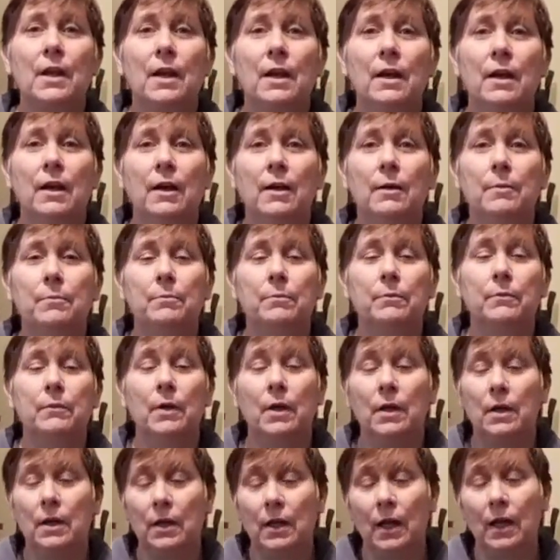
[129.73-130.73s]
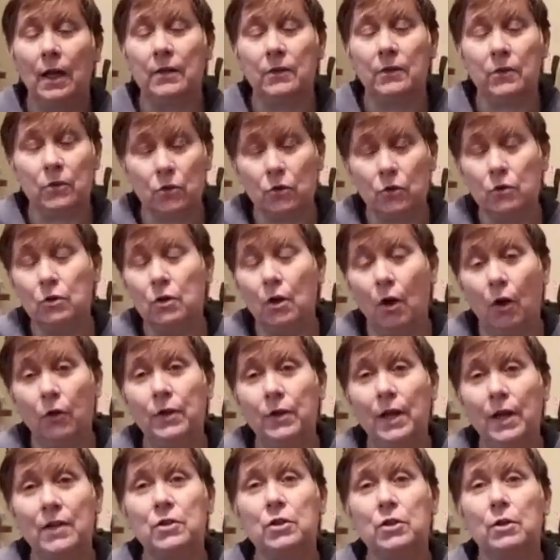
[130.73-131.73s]
And
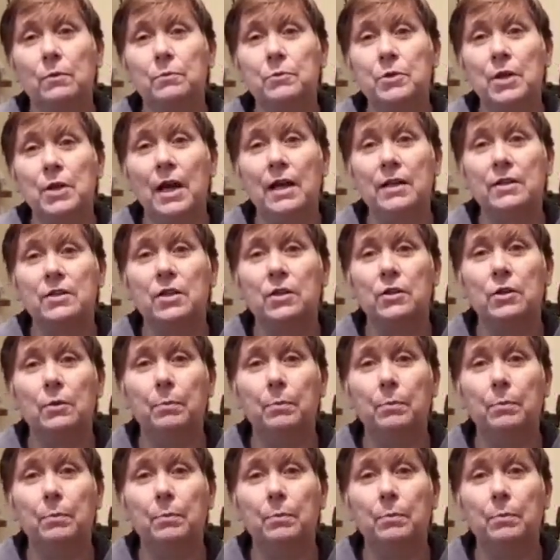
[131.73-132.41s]
on that subject,